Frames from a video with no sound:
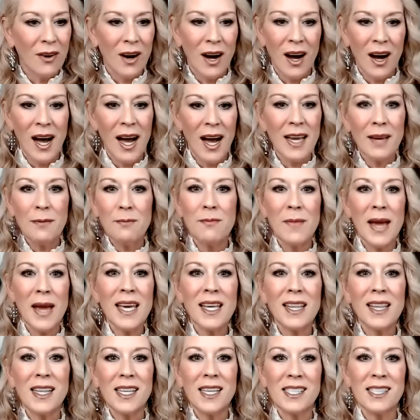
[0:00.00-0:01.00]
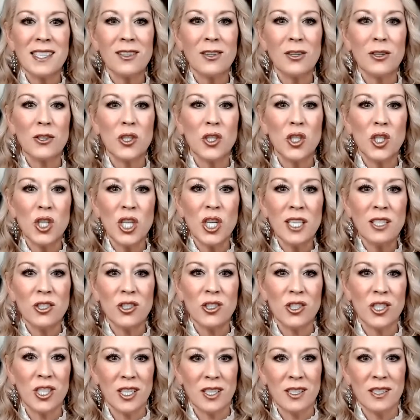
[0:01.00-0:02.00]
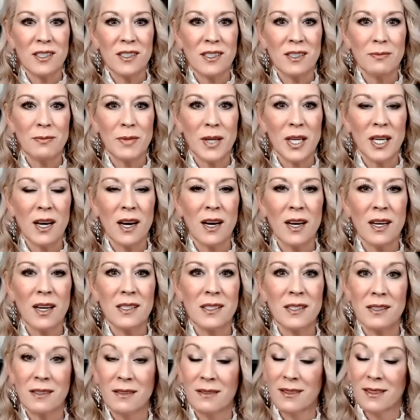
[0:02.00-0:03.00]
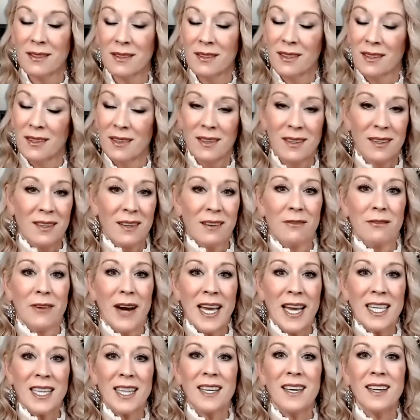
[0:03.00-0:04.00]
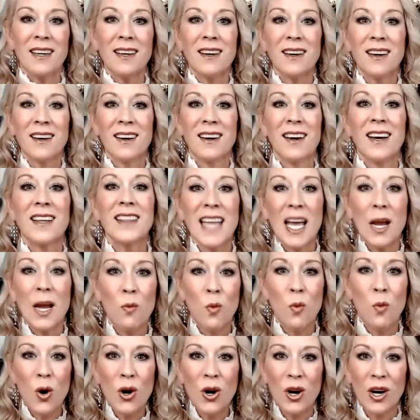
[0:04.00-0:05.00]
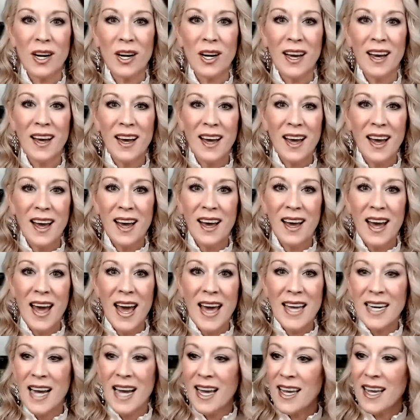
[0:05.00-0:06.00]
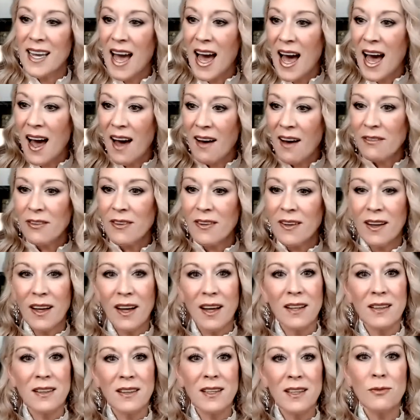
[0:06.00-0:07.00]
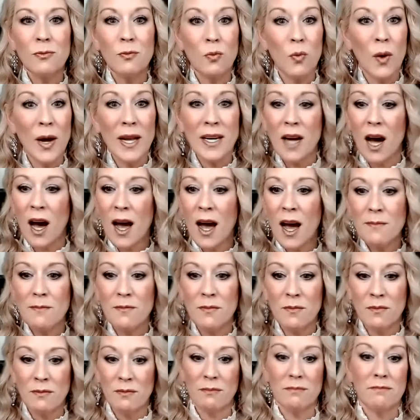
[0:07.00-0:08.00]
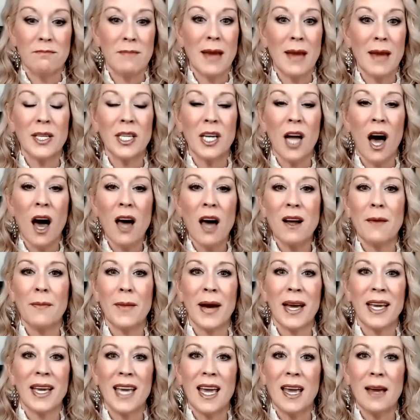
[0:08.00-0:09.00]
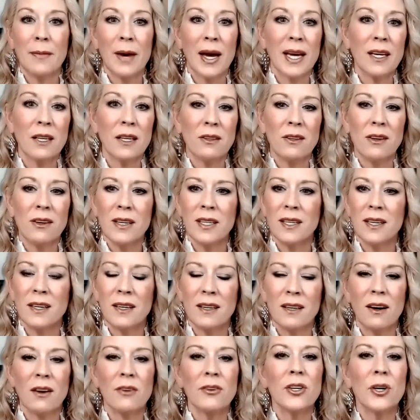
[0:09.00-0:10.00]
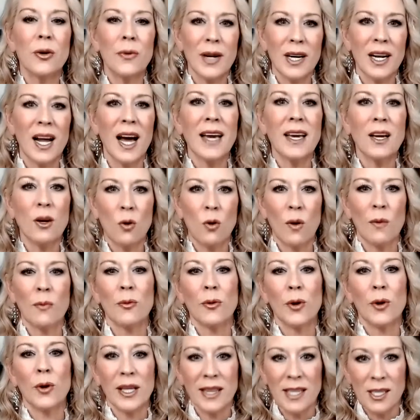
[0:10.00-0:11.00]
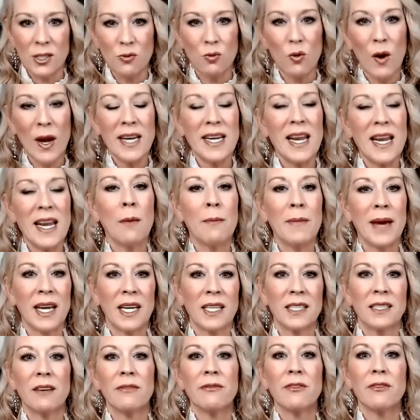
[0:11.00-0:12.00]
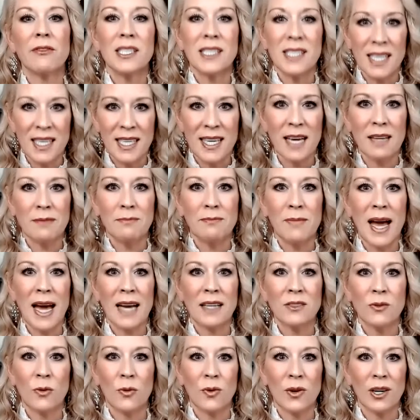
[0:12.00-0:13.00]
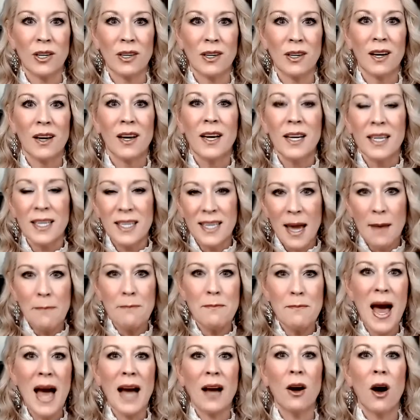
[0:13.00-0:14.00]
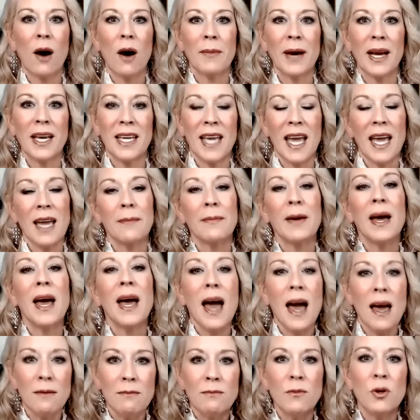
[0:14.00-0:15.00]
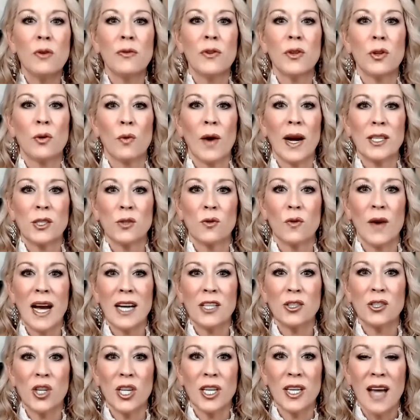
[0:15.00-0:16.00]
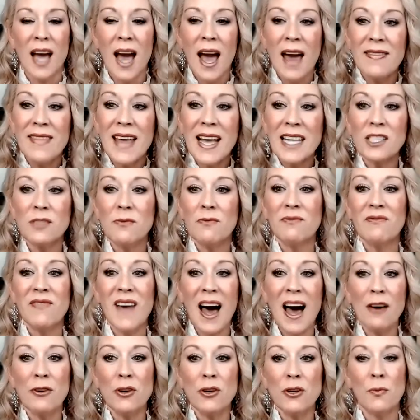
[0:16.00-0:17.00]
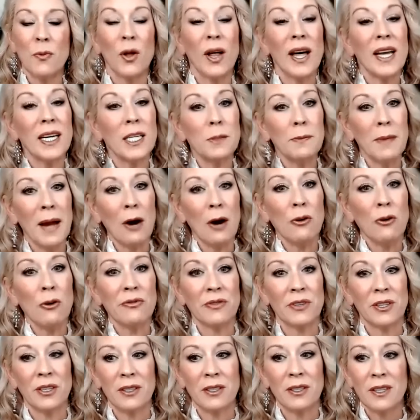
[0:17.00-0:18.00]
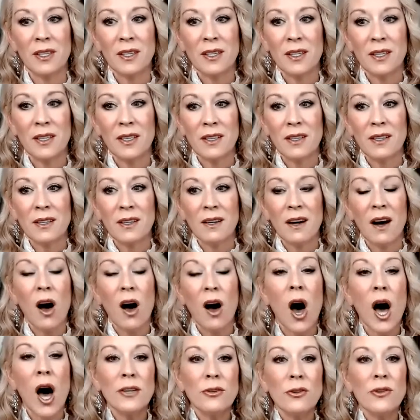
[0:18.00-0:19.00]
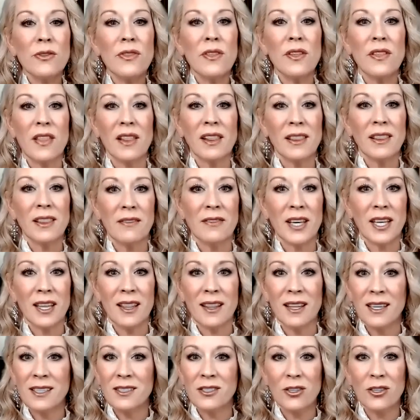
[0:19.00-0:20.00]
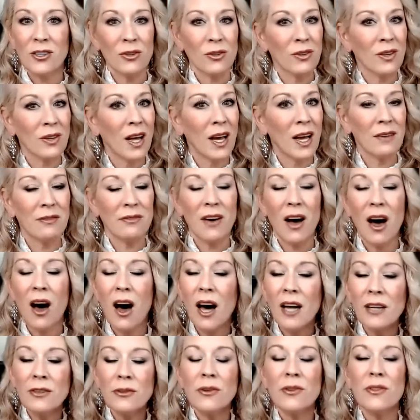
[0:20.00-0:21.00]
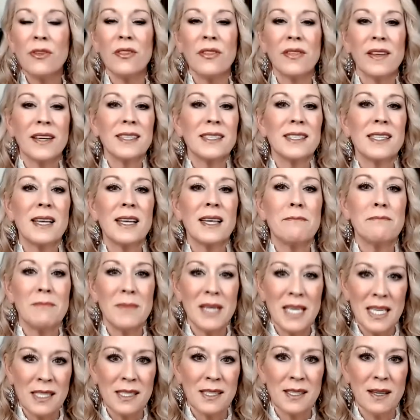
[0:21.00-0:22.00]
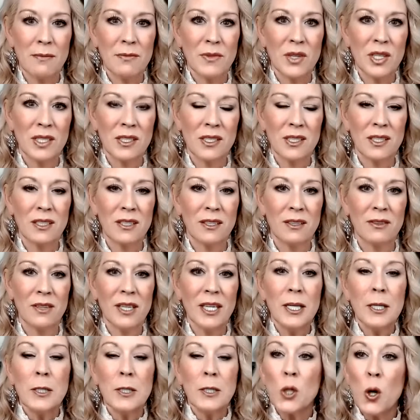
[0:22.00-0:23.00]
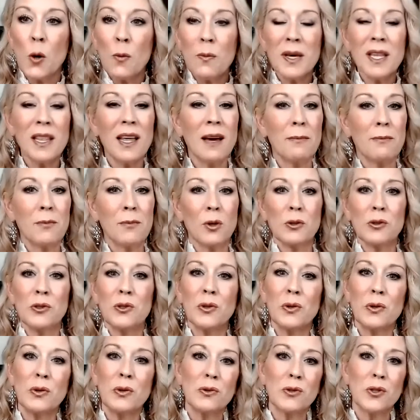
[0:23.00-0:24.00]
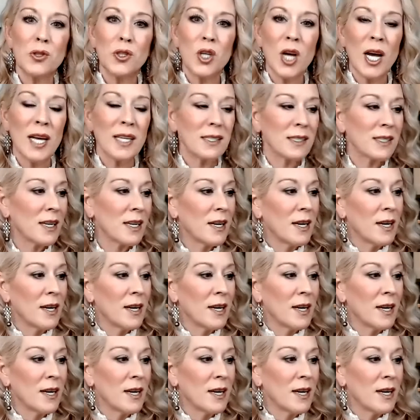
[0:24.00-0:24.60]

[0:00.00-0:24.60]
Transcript: I make these little cheat sheets because frankly, they work. And I have a little, when I'm maybe not on my game, I can look at it and go, you know what? I can incorporate this right now, make a difference, and get back to work, get back on my game, and move in the right direction. And that's valuable and it's powerful. Honor the living things in your life. Honor the things that mean something to you. Don't be that person who's just,